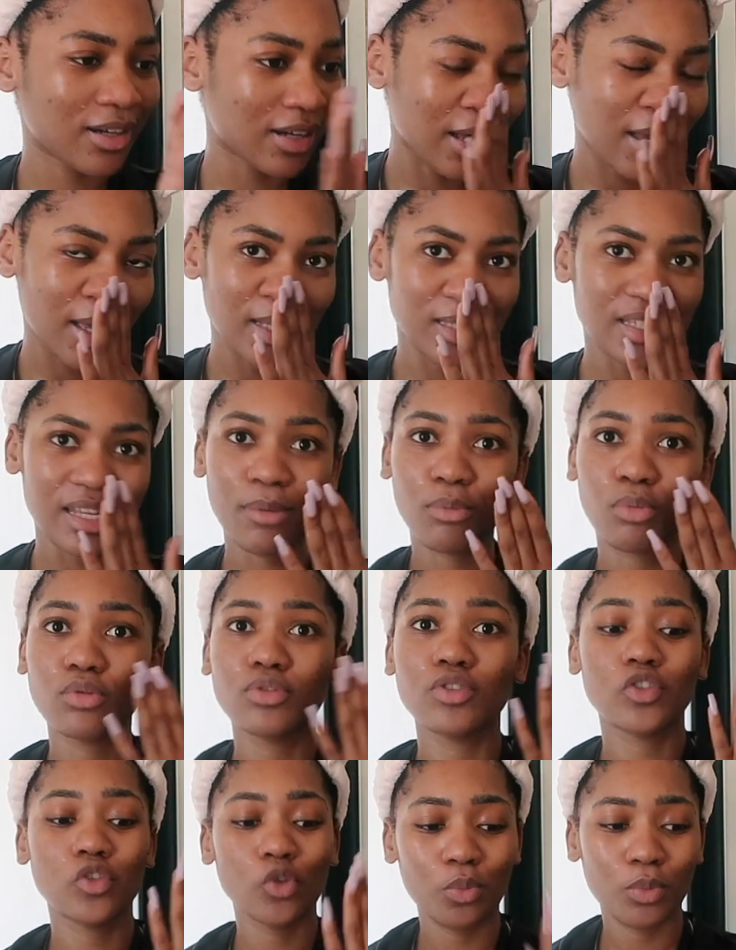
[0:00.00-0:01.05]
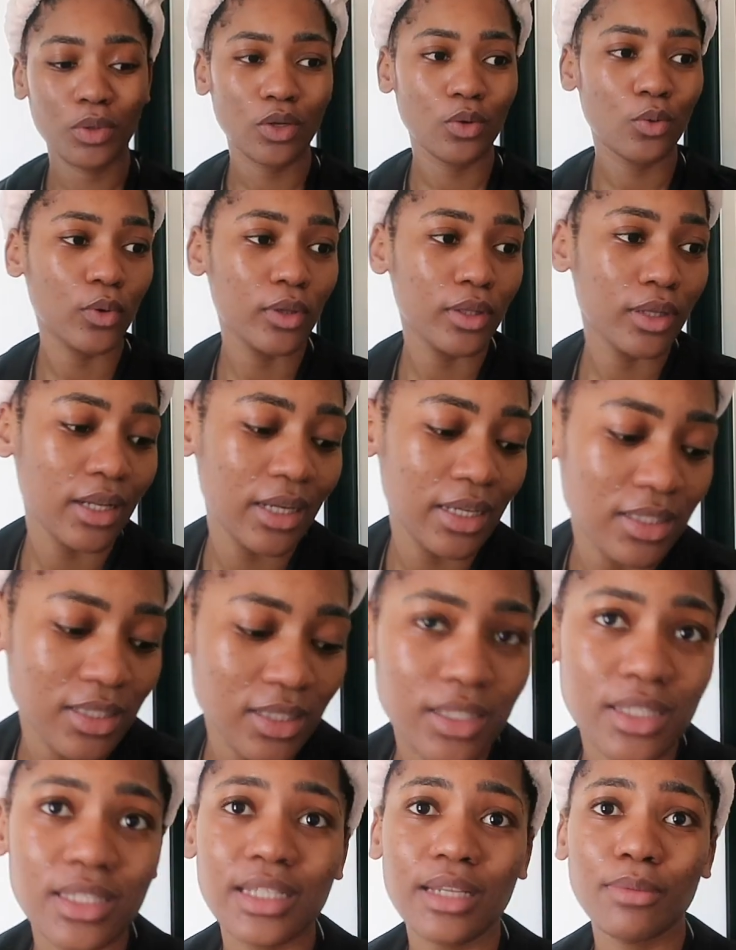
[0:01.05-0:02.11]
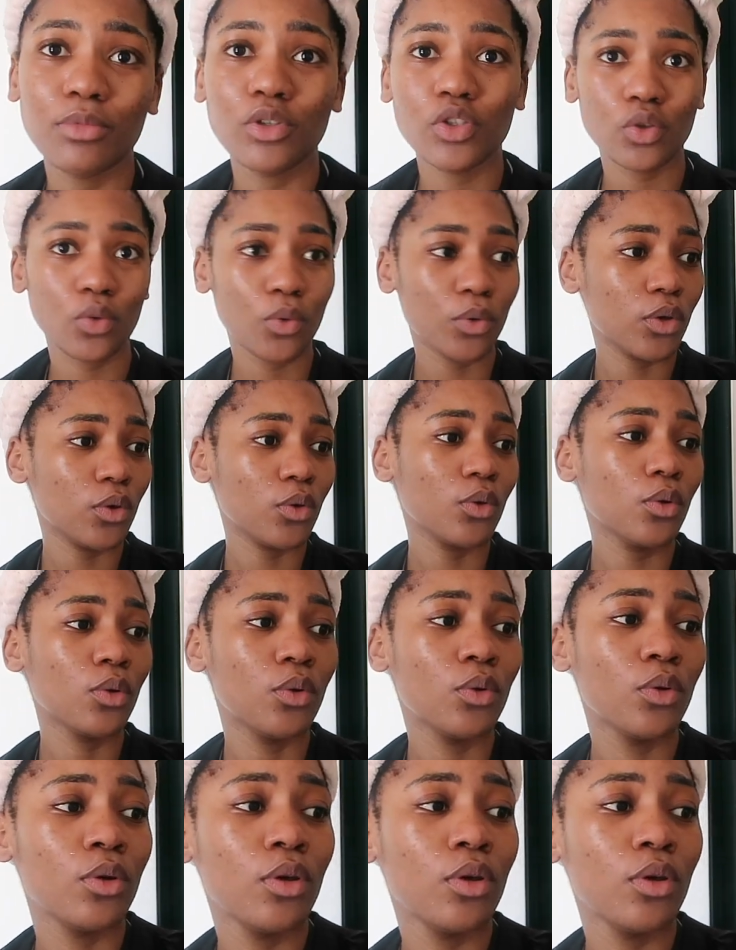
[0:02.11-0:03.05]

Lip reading: guys, I bought so many oil cleansers, let me show you.